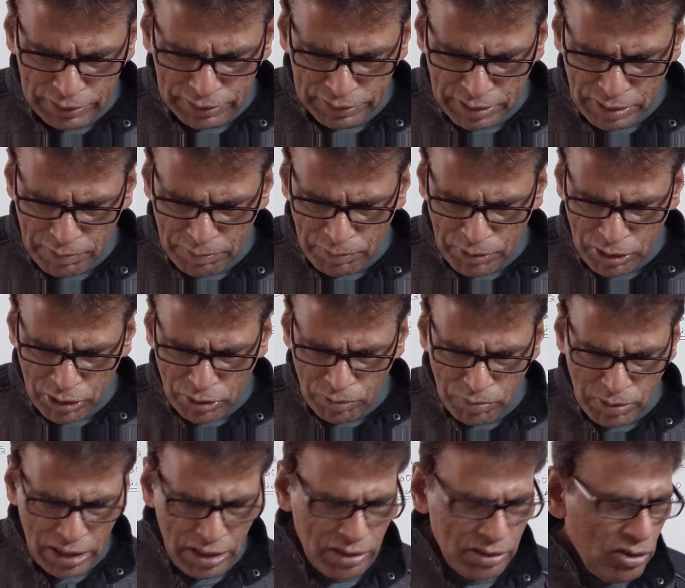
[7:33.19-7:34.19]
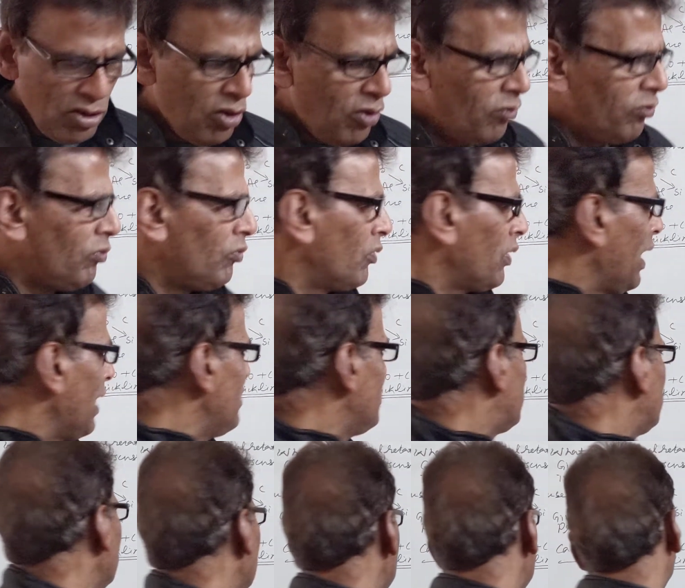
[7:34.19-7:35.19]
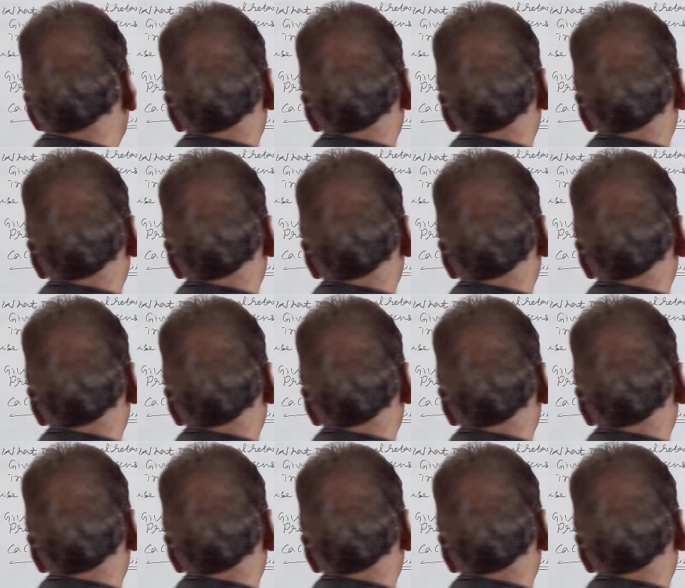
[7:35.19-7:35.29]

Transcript: compound milk of calcium.